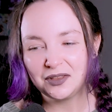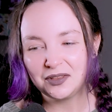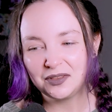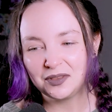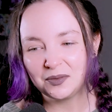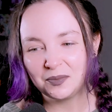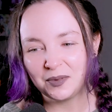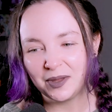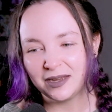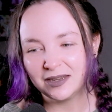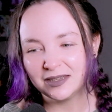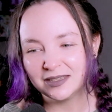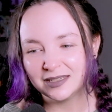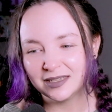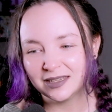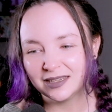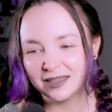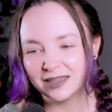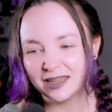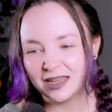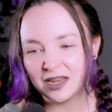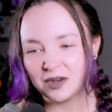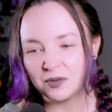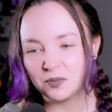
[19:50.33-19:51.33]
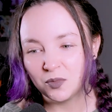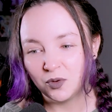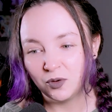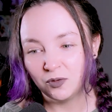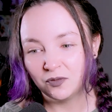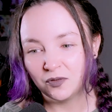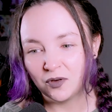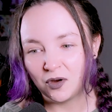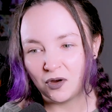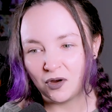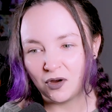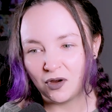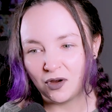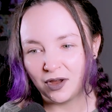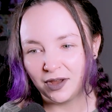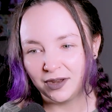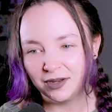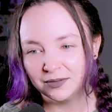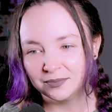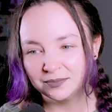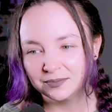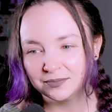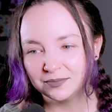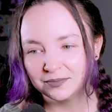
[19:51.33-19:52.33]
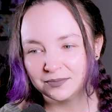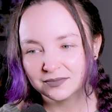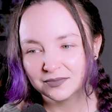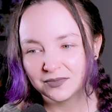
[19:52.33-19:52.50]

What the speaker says: the painting and move on.